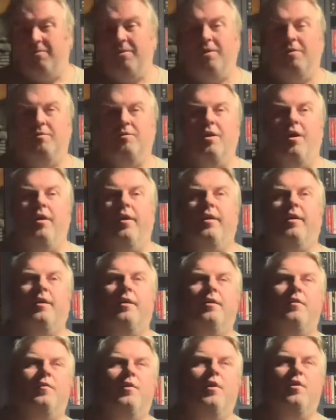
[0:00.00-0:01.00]
see what it's like
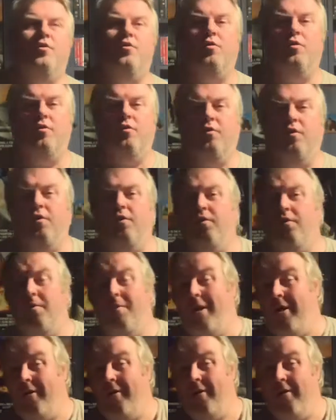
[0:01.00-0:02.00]
for those of you in
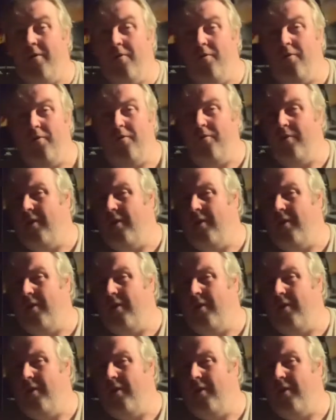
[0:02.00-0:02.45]
America or who've